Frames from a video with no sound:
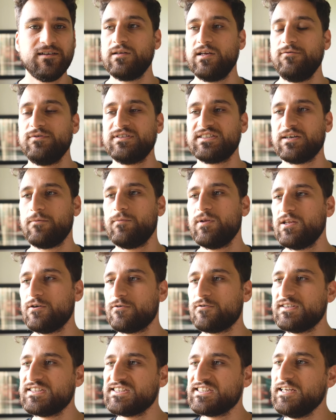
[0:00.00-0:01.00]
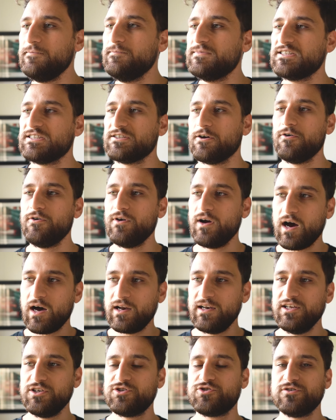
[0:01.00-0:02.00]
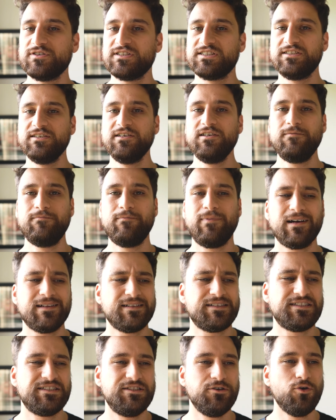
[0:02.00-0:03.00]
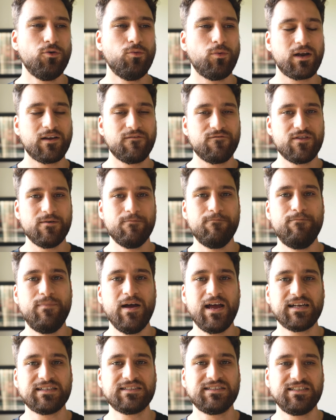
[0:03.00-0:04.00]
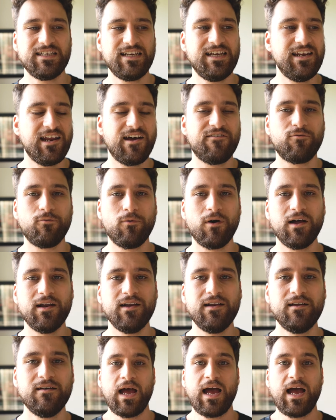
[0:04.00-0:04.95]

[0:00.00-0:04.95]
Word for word: He was someone that could seem so uninterested, but still one of the best in F1.